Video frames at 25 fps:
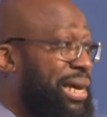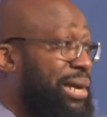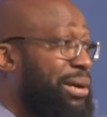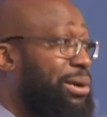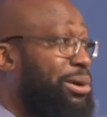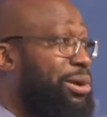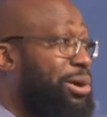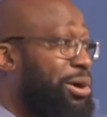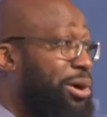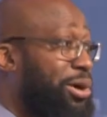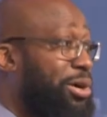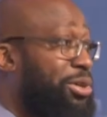
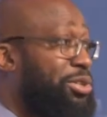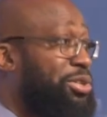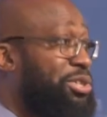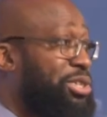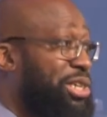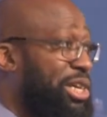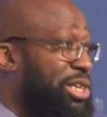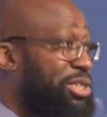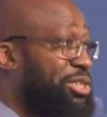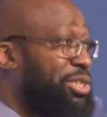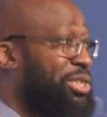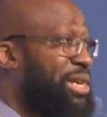Lord
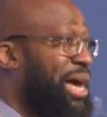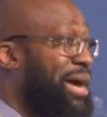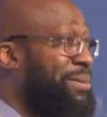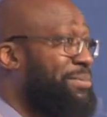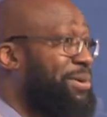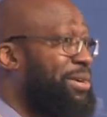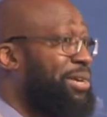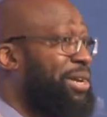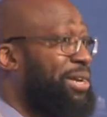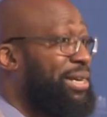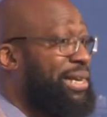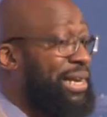Jesus, I'm
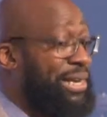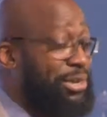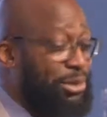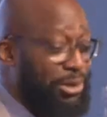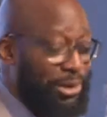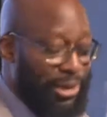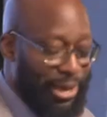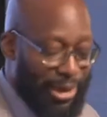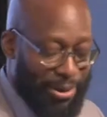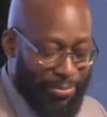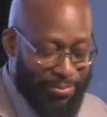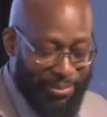going to need your
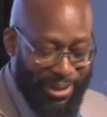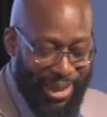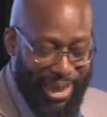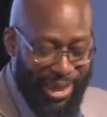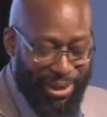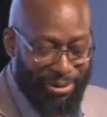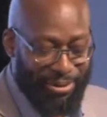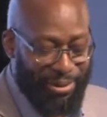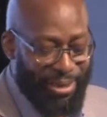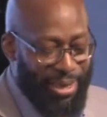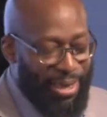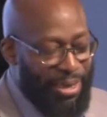help now